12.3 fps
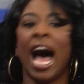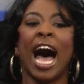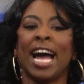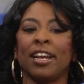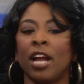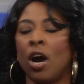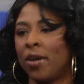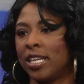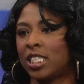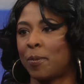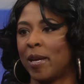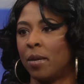I know
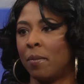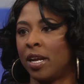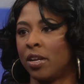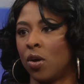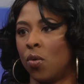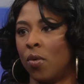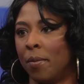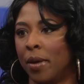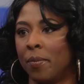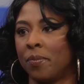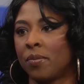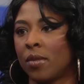he's spending money on
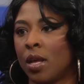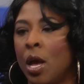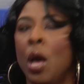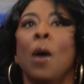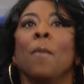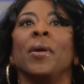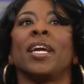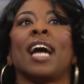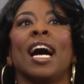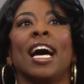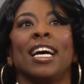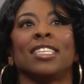women. Why?
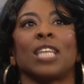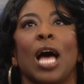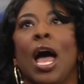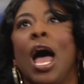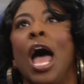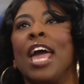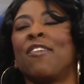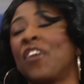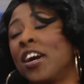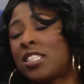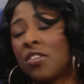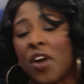Because
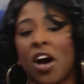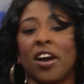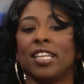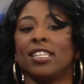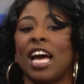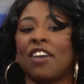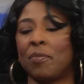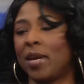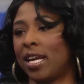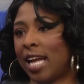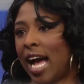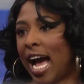first of all, he left
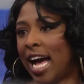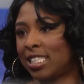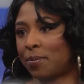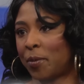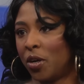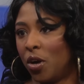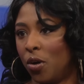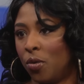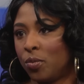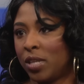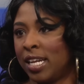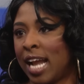me in the
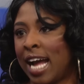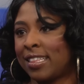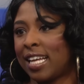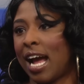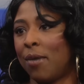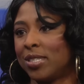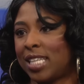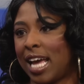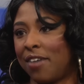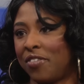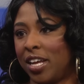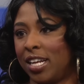hospital the night that I was
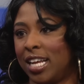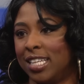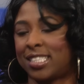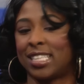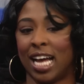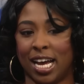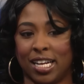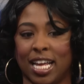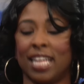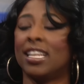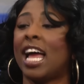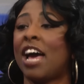having his son.
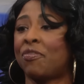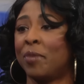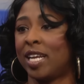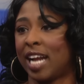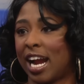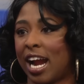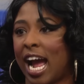He left me there.